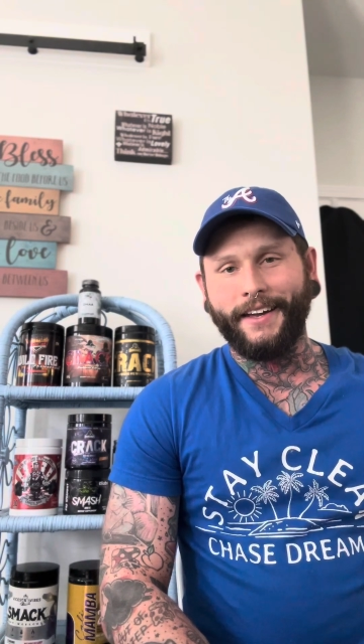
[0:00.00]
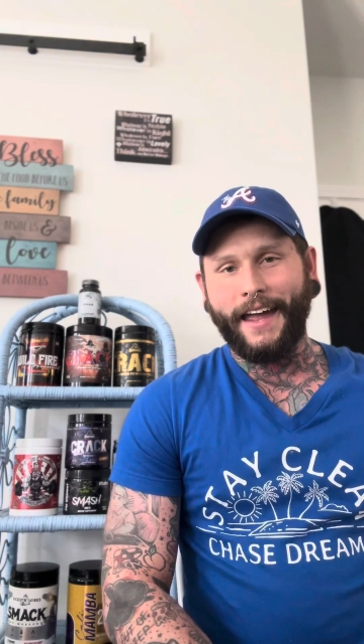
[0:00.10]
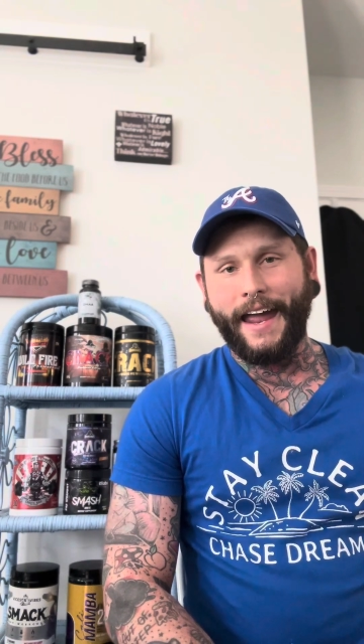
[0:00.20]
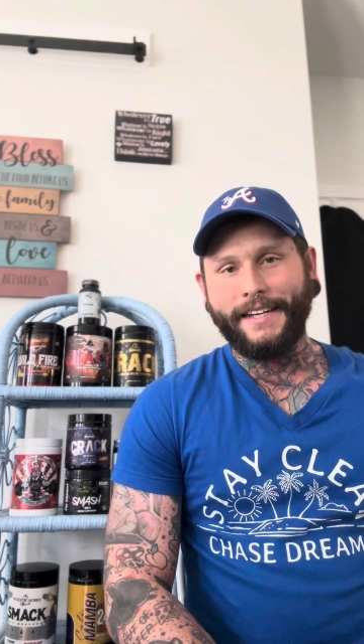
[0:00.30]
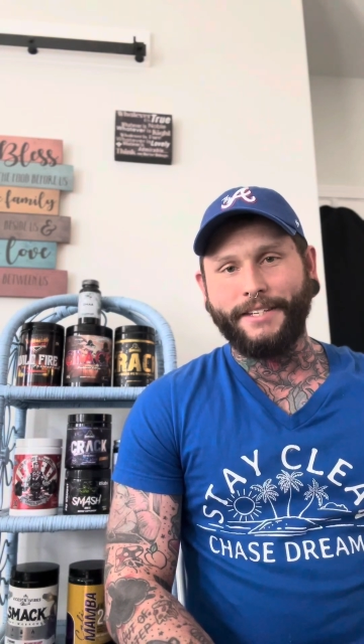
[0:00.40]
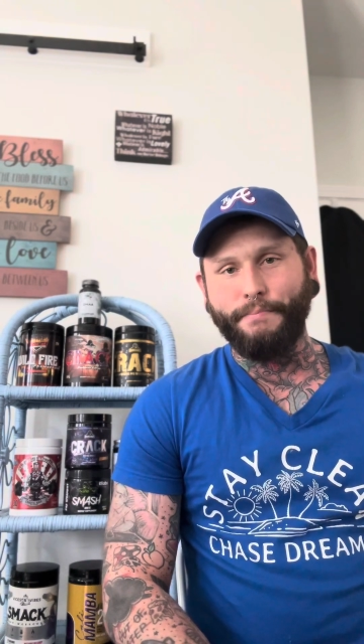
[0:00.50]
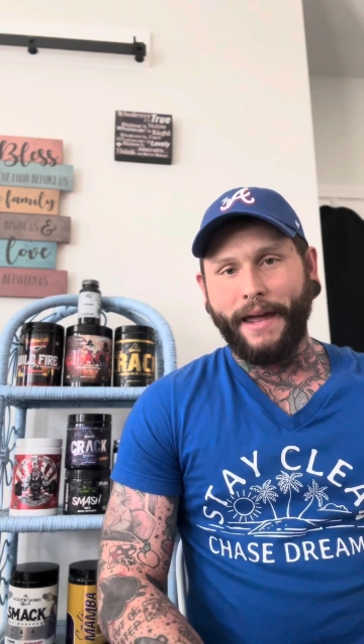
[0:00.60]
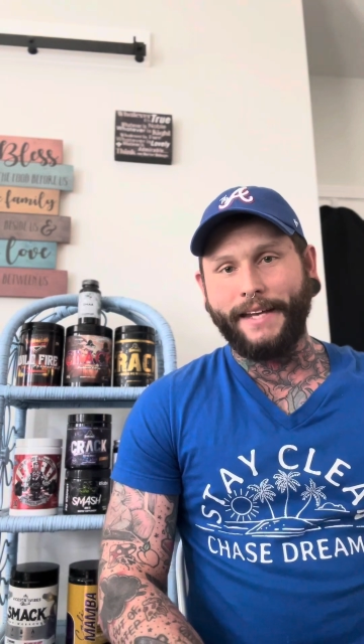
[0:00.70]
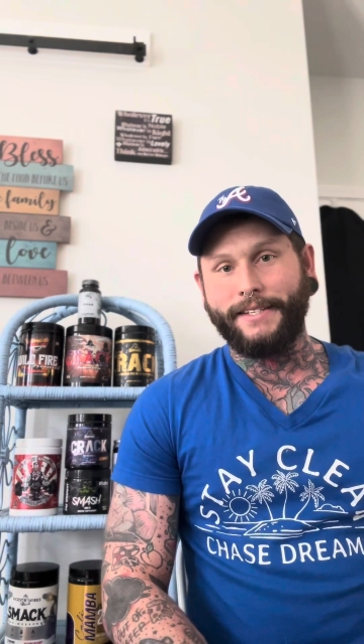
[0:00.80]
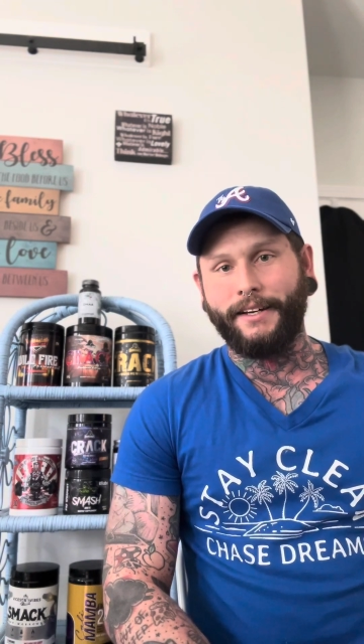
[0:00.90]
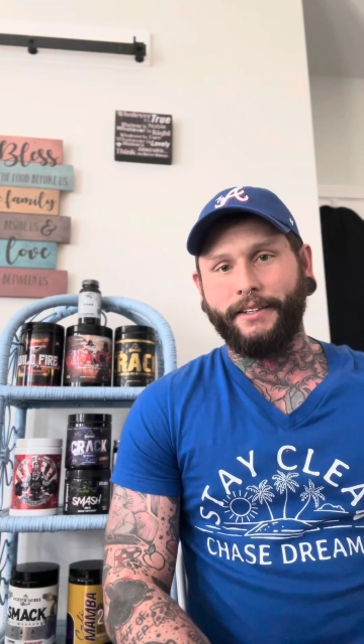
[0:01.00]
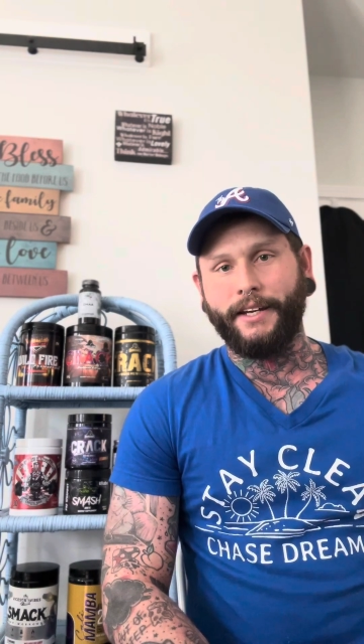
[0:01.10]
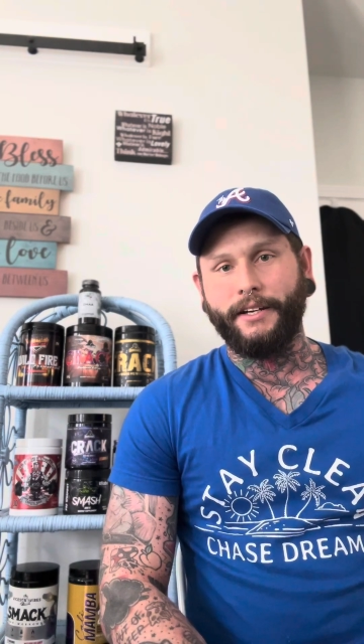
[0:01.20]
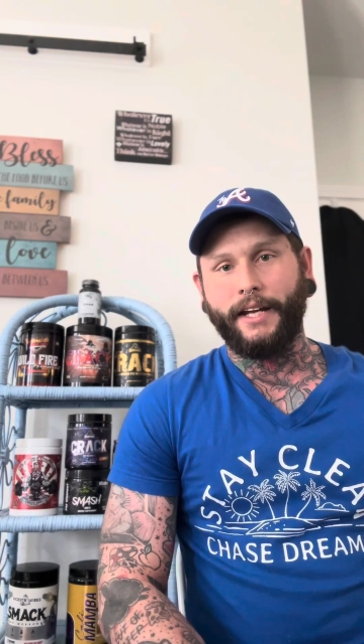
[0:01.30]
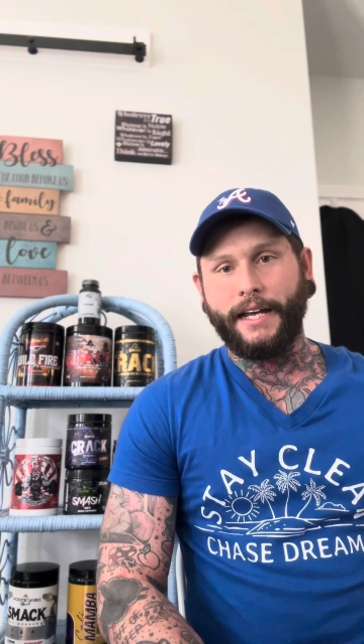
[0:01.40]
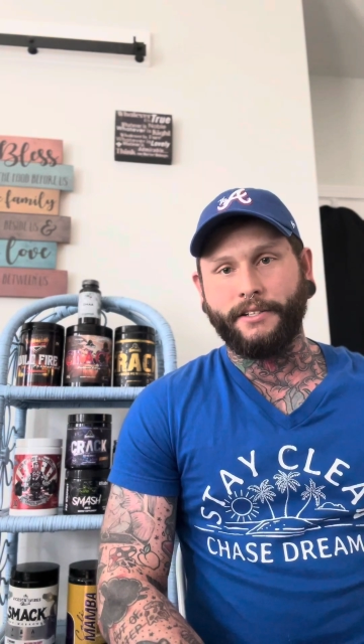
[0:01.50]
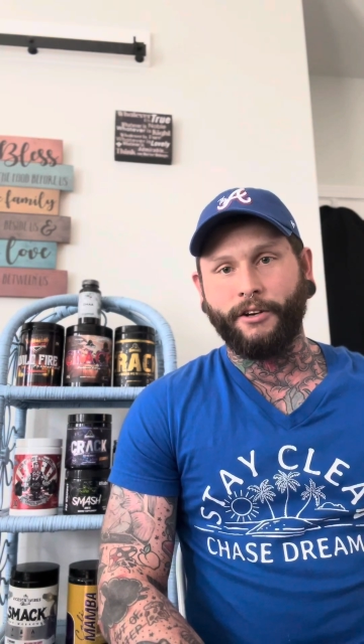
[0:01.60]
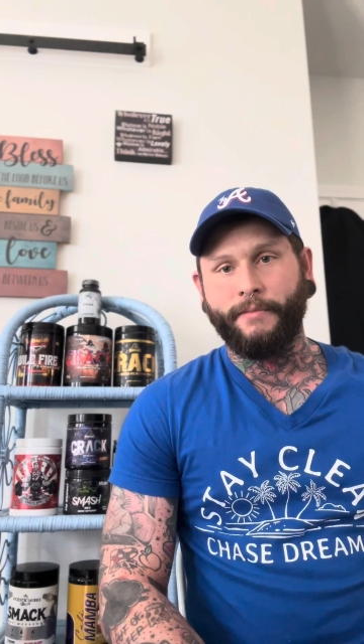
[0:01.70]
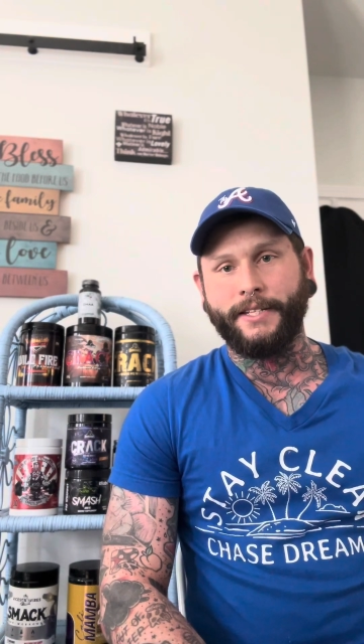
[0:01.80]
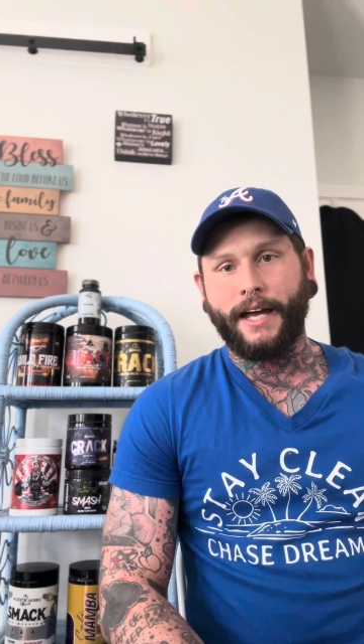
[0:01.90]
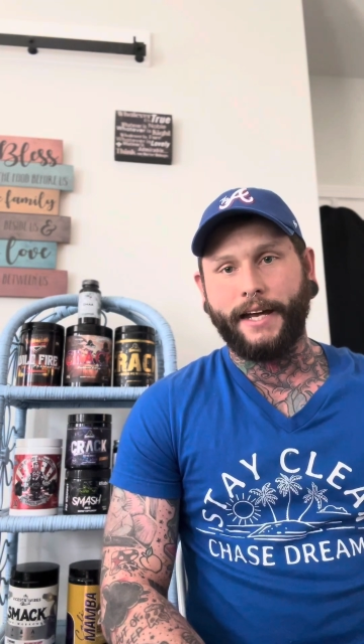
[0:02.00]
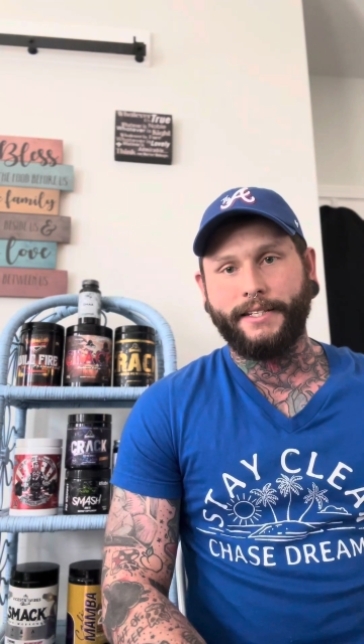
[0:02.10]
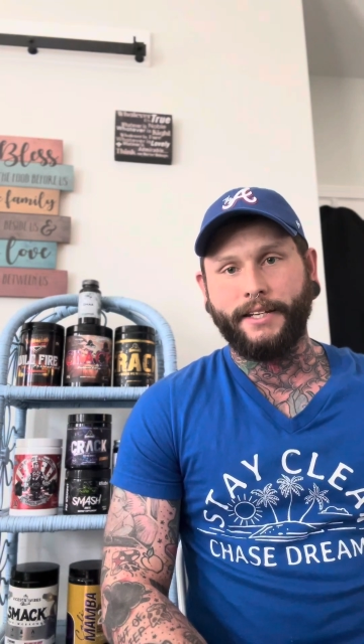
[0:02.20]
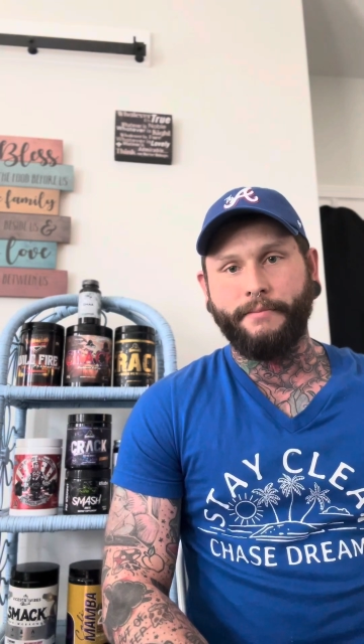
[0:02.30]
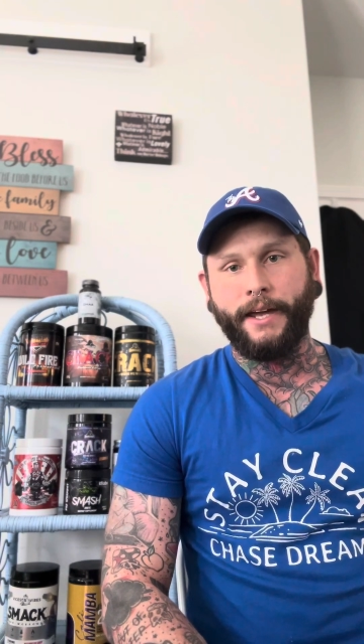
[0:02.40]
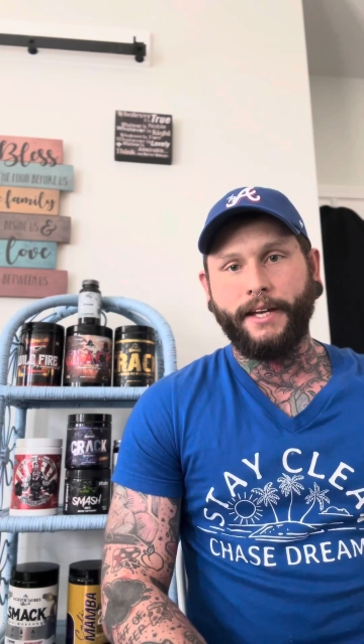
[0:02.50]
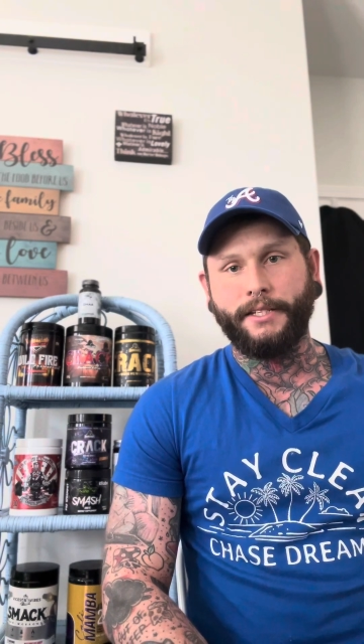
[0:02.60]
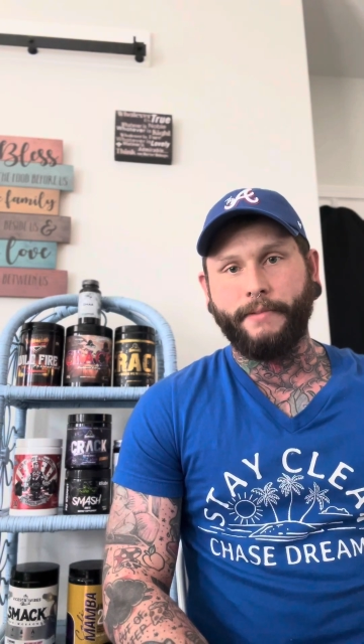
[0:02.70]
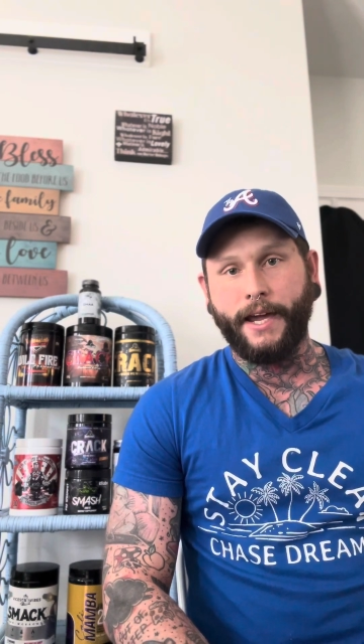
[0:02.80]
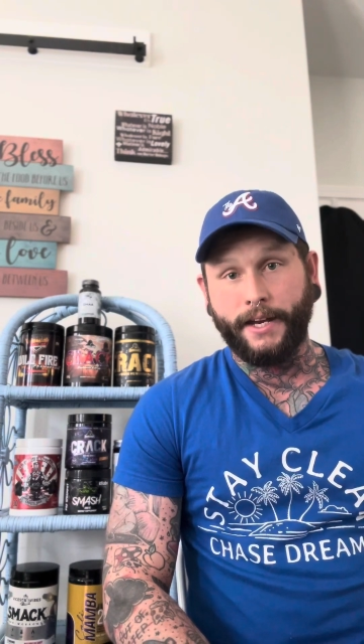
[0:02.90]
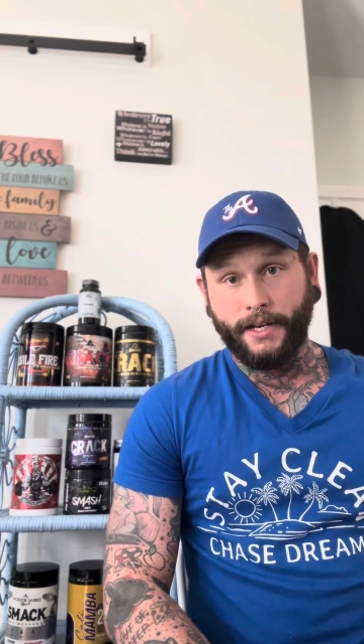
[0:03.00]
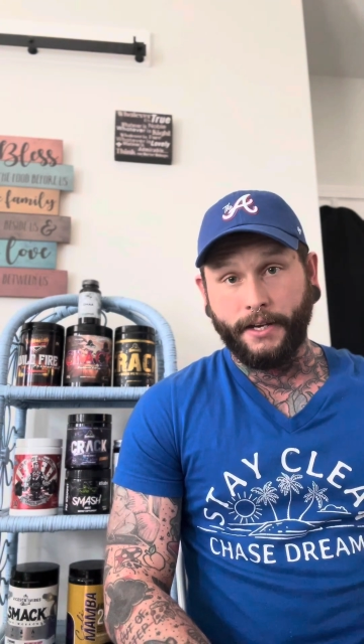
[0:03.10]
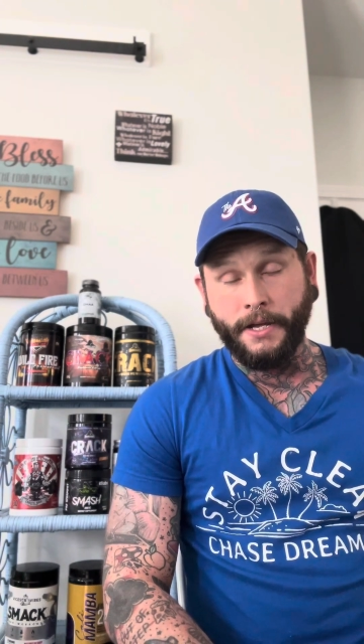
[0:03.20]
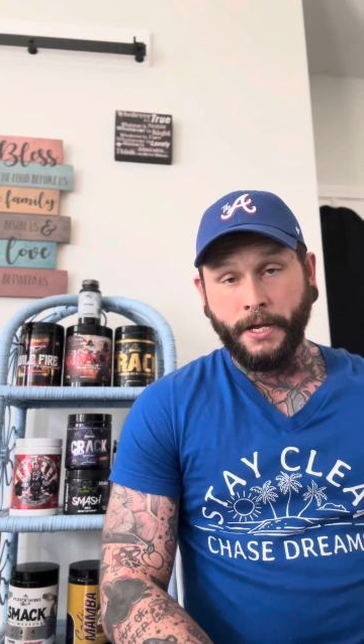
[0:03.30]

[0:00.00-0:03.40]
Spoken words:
Ace of Base on there. You guys know him as High Stem Ace, man, and